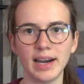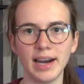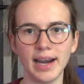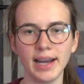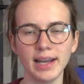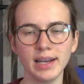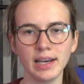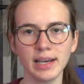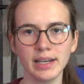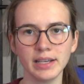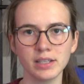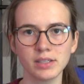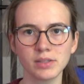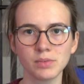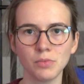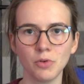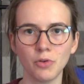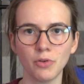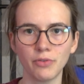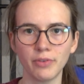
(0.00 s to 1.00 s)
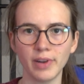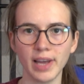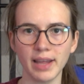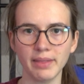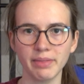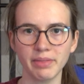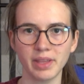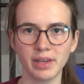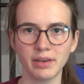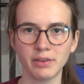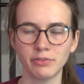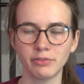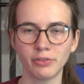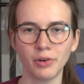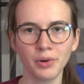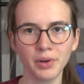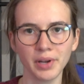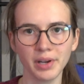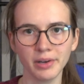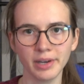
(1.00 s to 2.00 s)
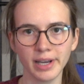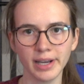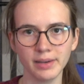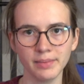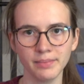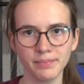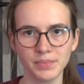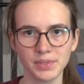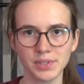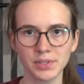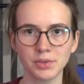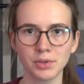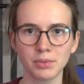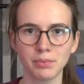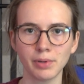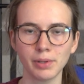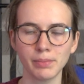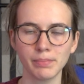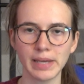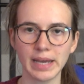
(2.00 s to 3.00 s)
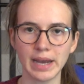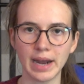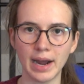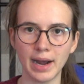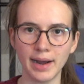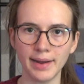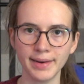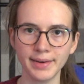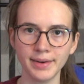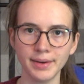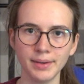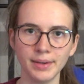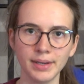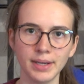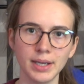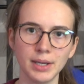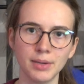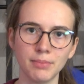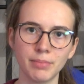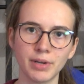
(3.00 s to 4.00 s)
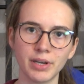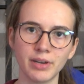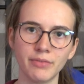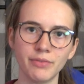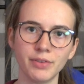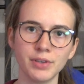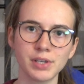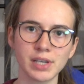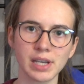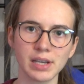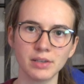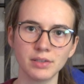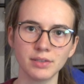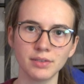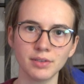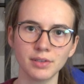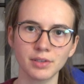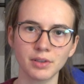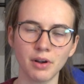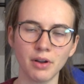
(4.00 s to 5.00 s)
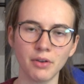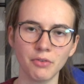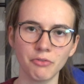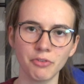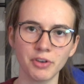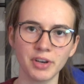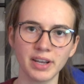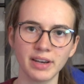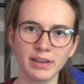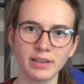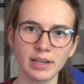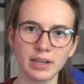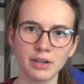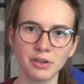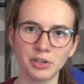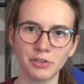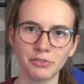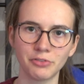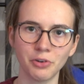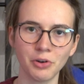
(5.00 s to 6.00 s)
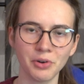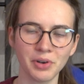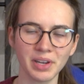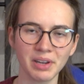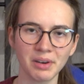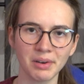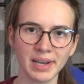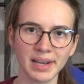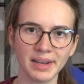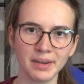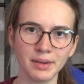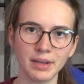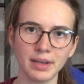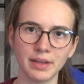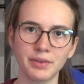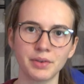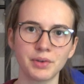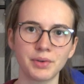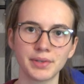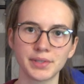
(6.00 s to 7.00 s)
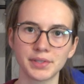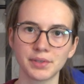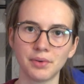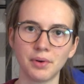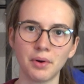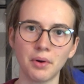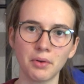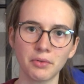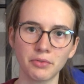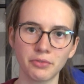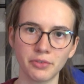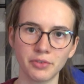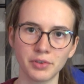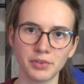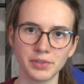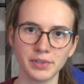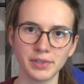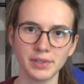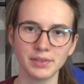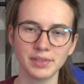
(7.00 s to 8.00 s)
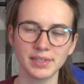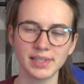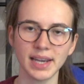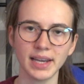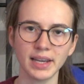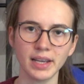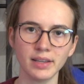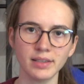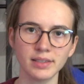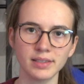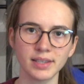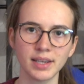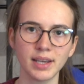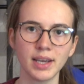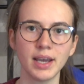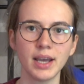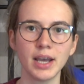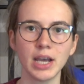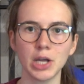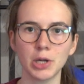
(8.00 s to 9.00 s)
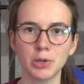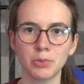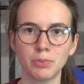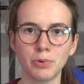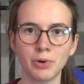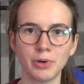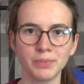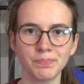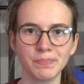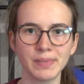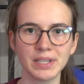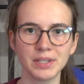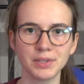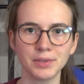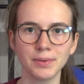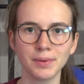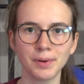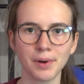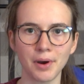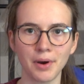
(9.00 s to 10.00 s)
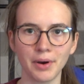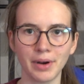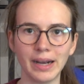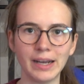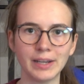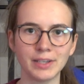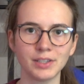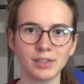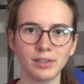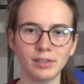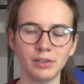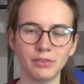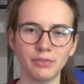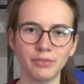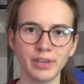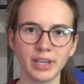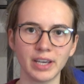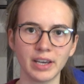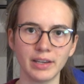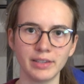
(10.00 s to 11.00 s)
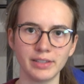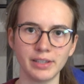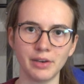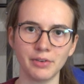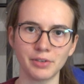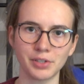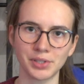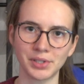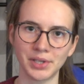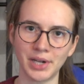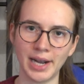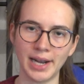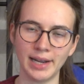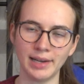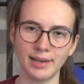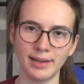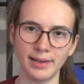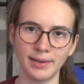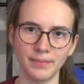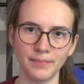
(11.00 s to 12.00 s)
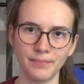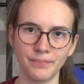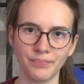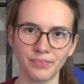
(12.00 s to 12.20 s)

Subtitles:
A Highline is more flat than a Rodeoline, so it will be harder, but if you can do it confidently on a Rodeoline and also hold for a few seconds, it won't be too long until you figure it out on a Highline.